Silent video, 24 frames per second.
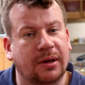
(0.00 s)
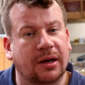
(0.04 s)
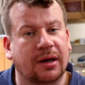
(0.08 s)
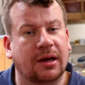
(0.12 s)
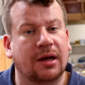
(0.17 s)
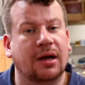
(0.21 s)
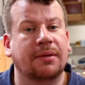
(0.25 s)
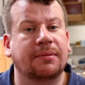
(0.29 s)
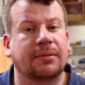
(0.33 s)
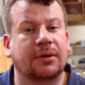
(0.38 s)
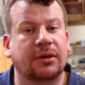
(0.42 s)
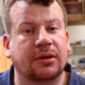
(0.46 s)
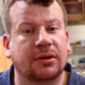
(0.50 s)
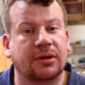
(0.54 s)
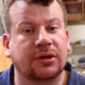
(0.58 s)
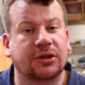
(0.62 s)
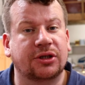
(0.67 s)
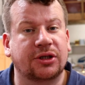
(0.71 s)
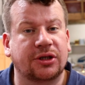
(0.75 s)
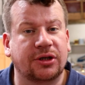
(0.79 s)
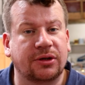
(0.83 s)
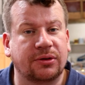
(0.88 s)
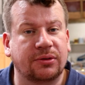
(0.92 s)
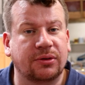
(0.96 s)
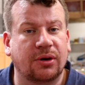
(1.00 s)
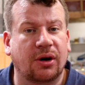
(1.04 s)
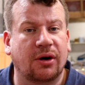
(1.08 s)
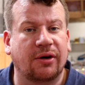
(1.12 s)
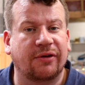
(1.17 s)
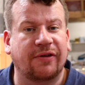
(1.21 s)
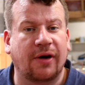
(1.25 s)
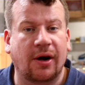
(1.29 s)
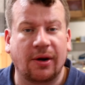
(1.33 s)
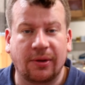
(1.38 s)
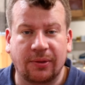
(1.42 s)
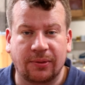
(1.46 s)
and I'm going to shoot
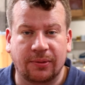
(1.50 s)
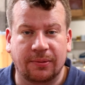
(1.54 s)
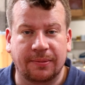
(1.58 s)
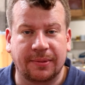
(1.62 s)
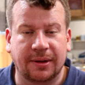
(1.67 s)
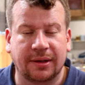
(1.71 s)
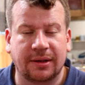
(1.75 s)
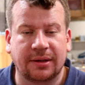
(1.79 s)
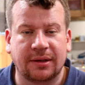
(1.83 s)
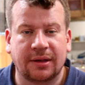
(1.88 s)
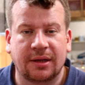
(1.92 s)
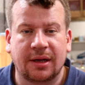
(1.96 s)
off home